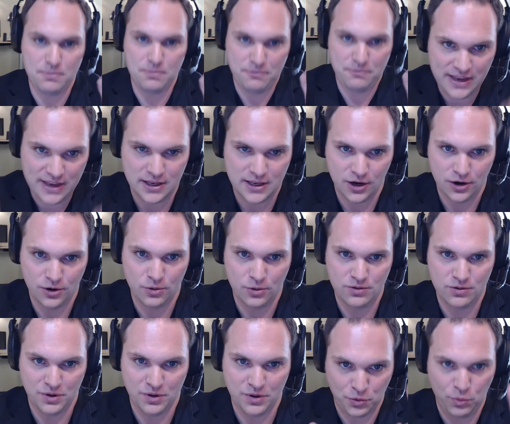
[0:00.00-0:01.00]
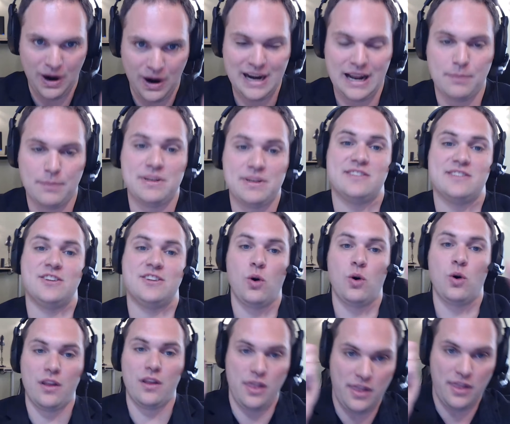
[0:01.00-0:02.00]
video with a write up needs to go
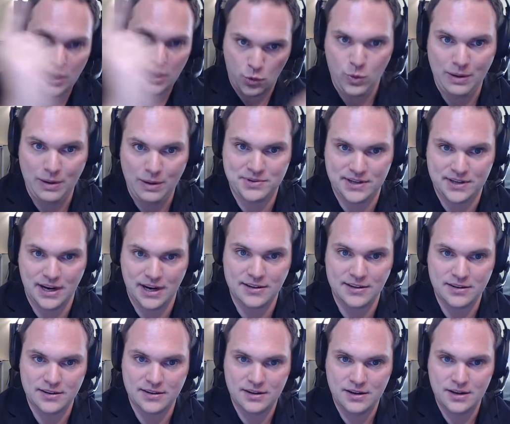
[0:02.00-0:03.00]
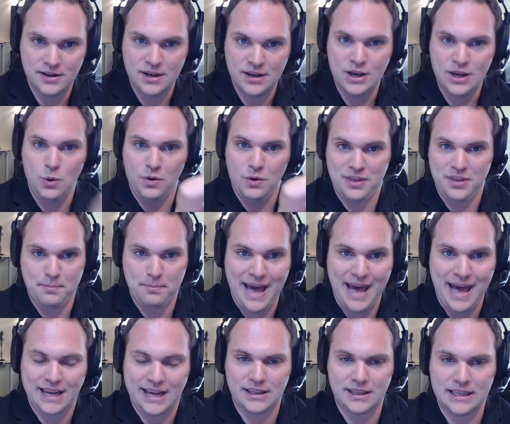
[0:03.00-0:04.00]
on their website with a
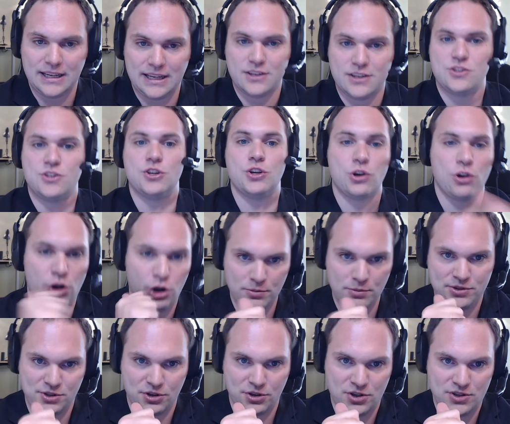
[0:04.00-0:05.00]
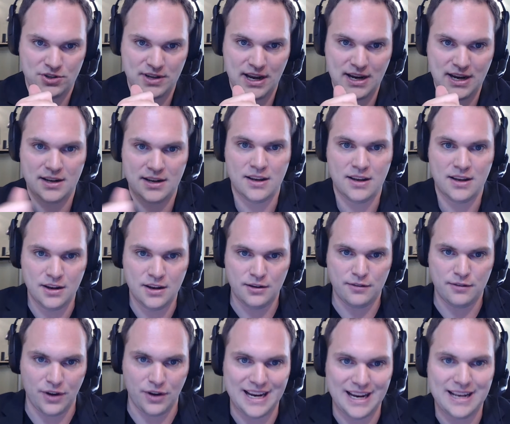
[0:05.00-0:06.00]
backlink to your home search site
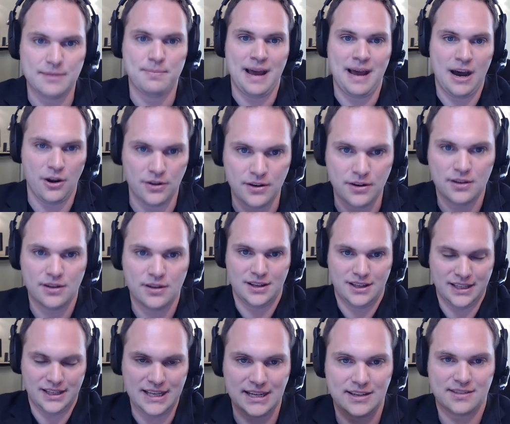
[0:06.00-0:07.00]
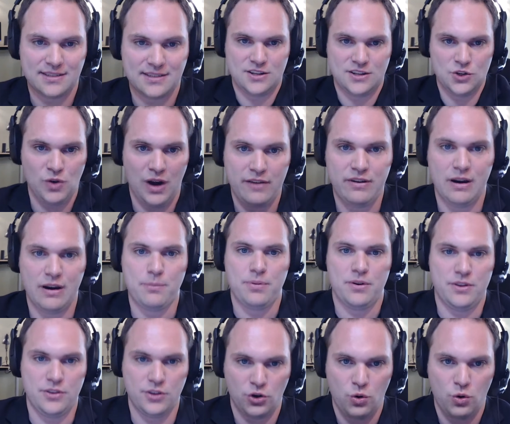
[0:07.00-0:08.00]
for inbound links to drive up
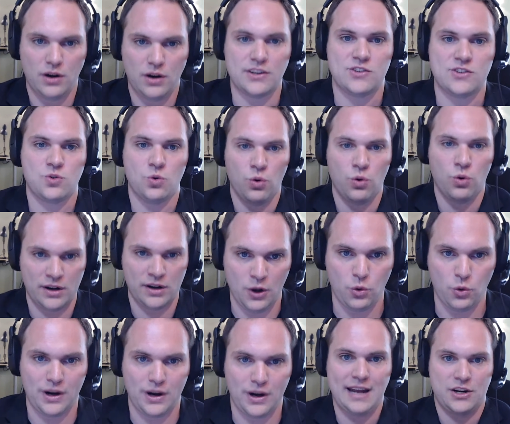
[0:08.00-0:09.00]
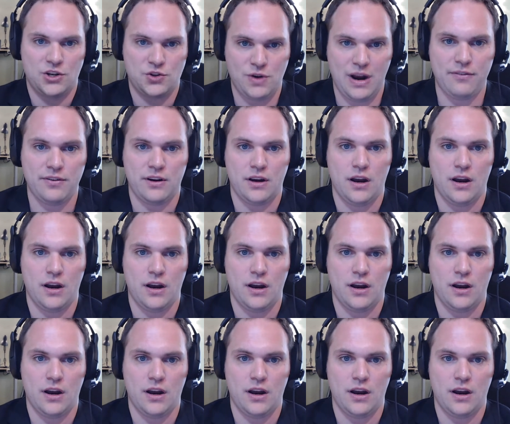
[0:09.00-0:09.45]
the quality score and organic traffic